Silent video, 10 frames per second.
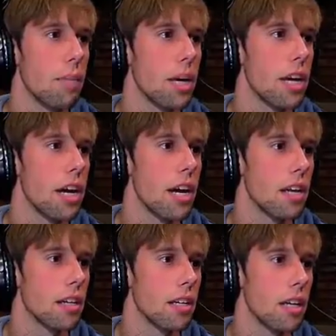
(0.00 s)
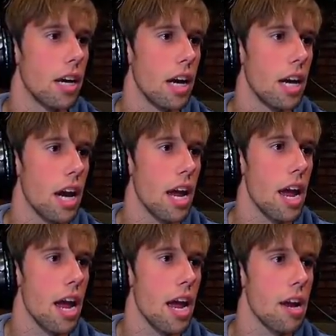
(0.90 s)
Anybody here? An
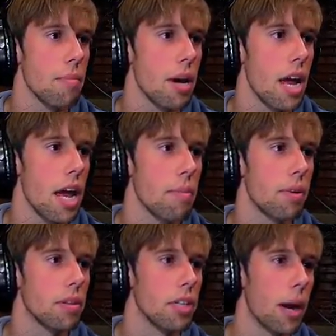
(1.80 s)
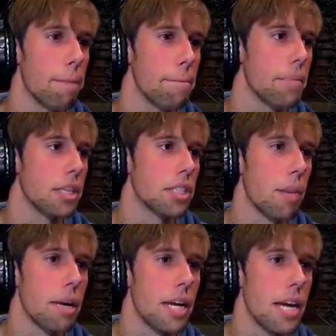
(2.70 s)
anybody, anybody? Yep, there's
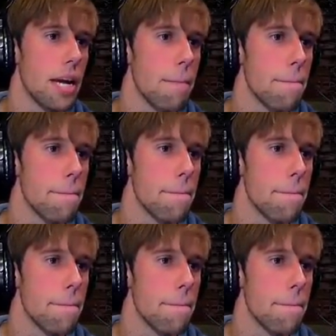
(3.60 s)
somebody here.